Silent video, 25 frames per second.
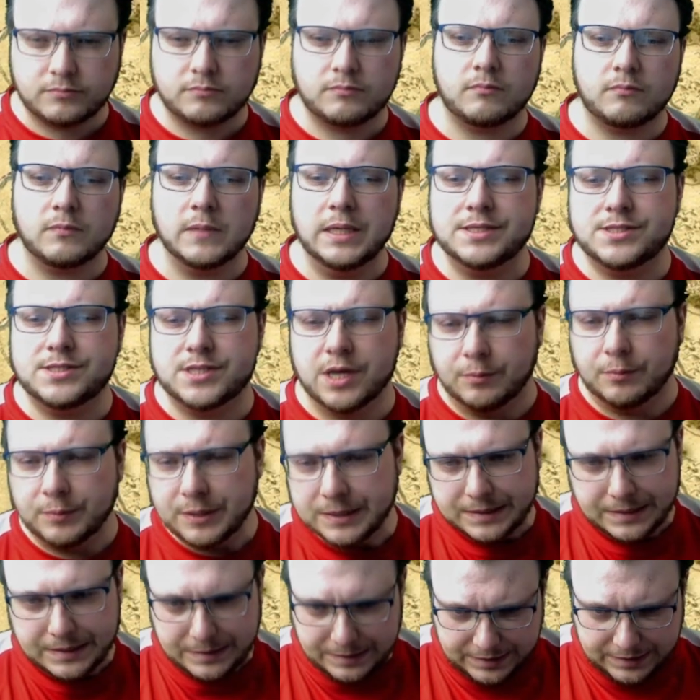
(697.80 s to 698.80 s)
So,
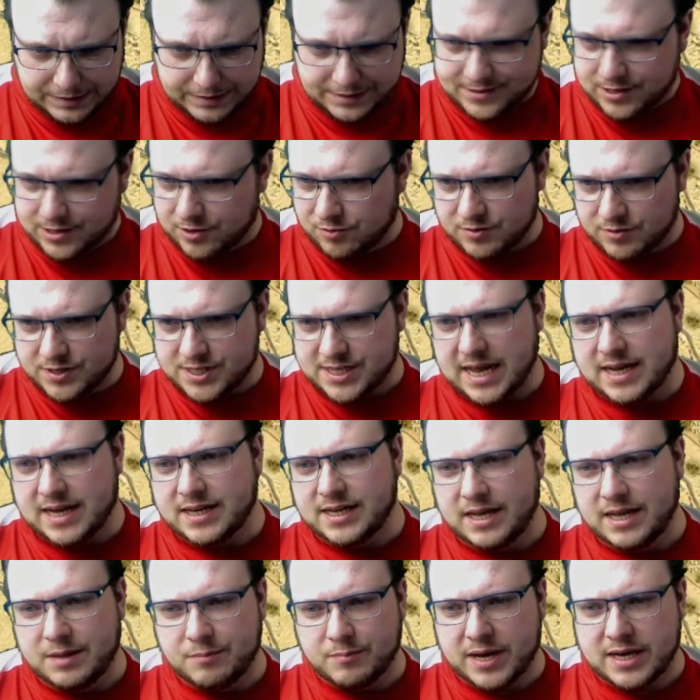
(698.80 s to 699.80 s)
Thunder and
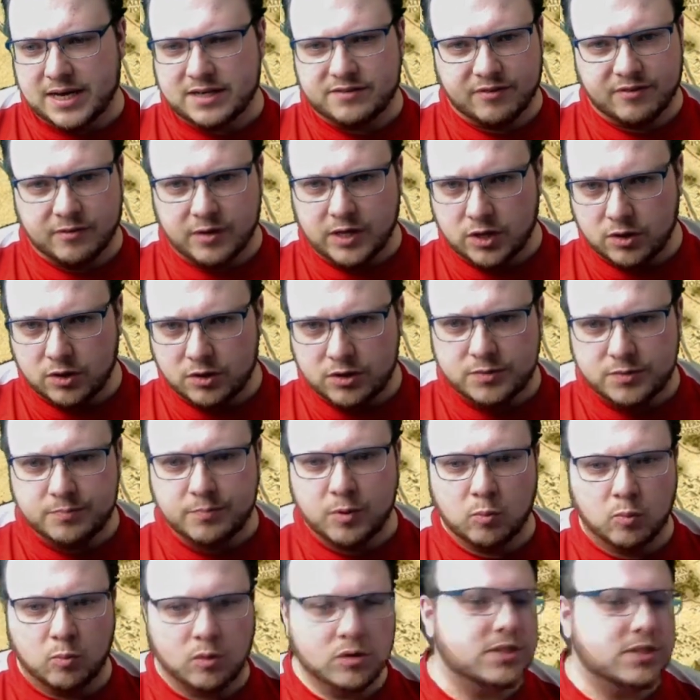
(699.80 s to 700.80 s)
Impact, very good, but
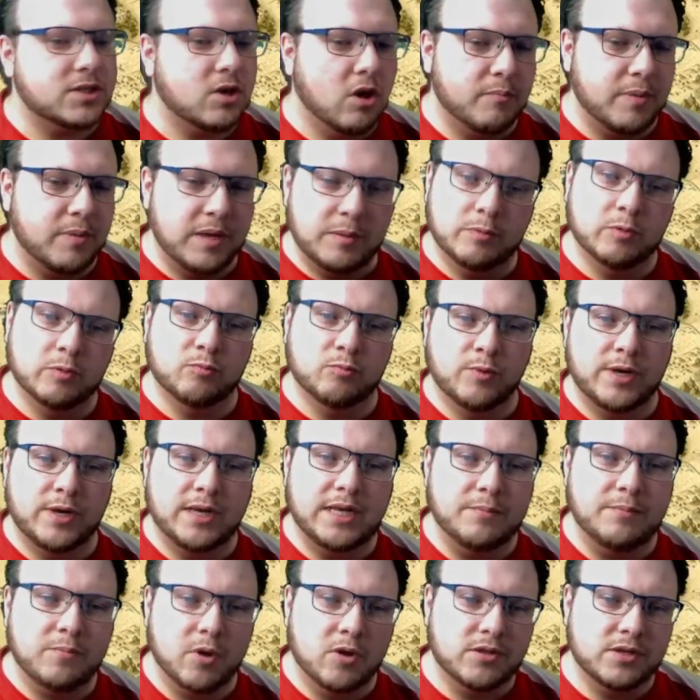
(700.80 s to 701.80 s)
what's got people really
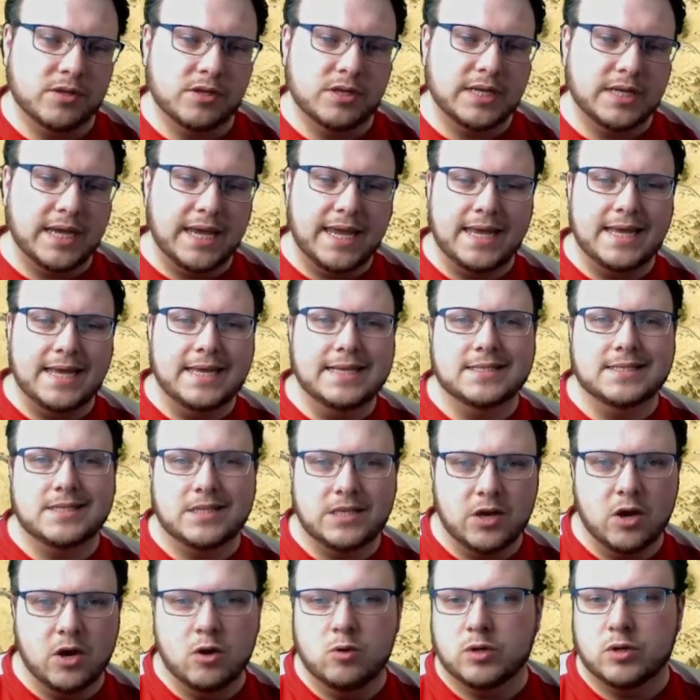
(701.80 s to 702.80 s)
bothered, it is the
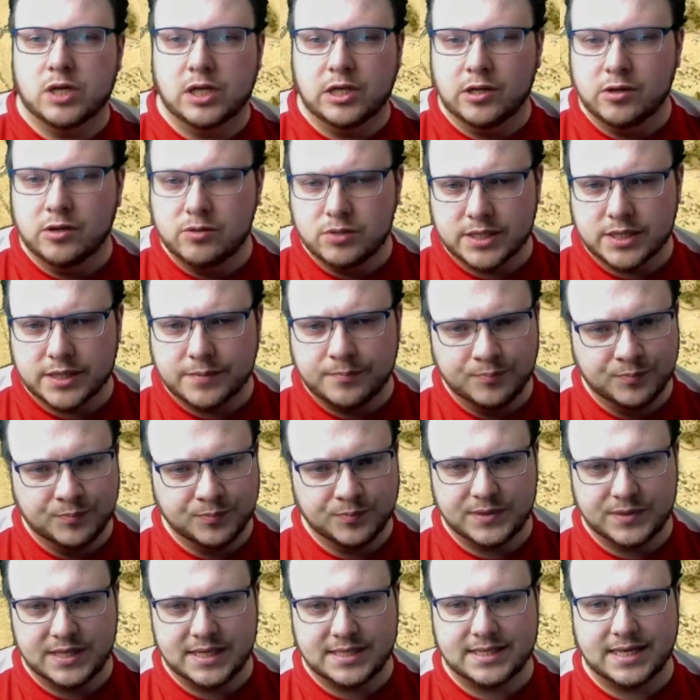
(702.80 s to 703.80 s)
Ogre Loader.
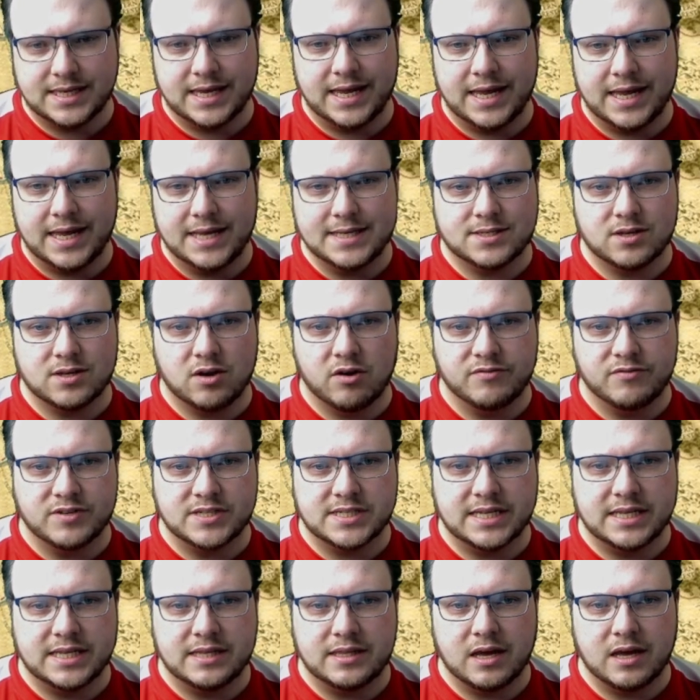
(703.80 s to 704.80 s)
This is obviously
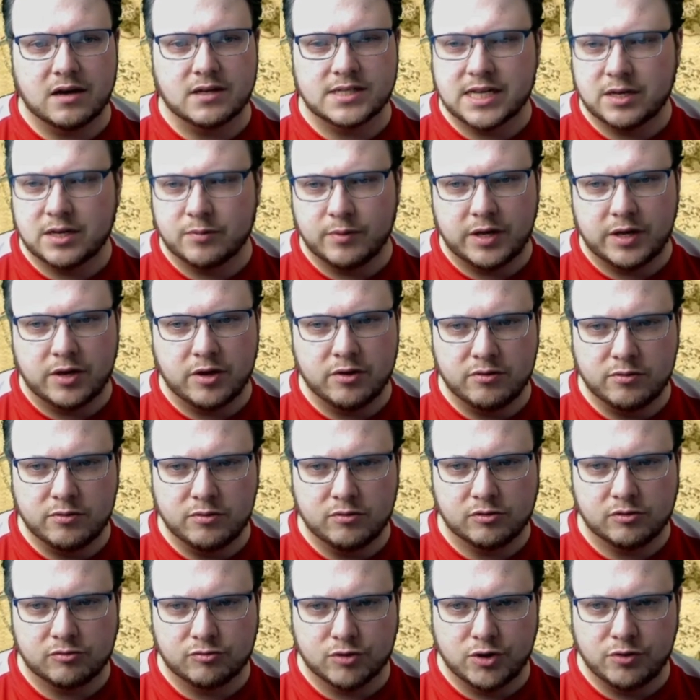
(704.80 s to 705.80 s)
the artillery
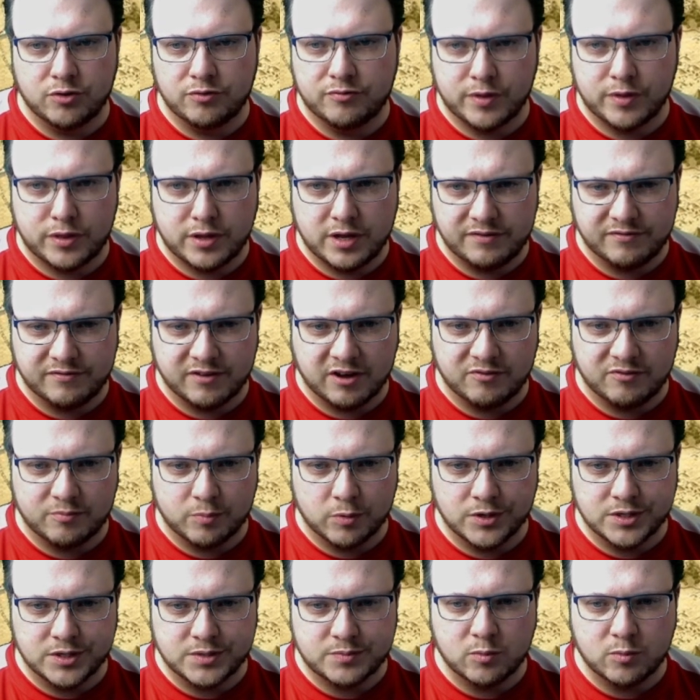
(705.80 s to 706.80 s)
crew for 35
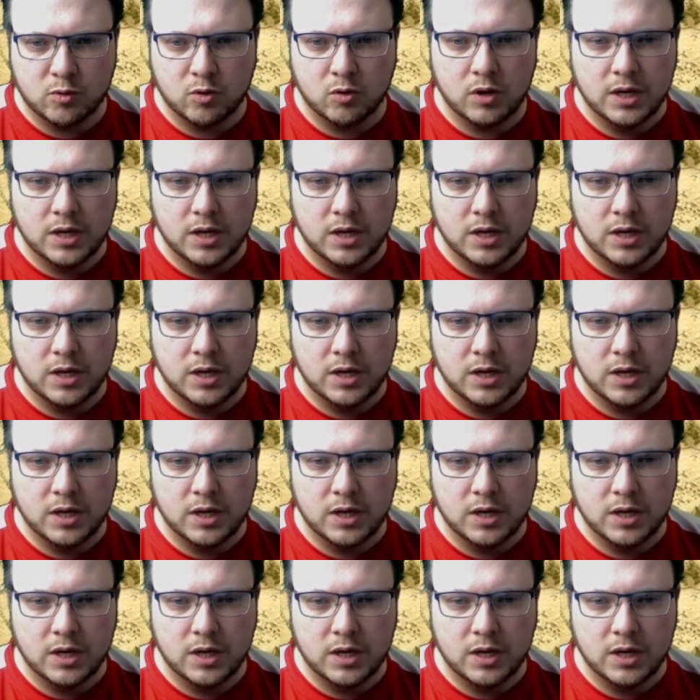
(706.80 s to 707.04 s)
points more.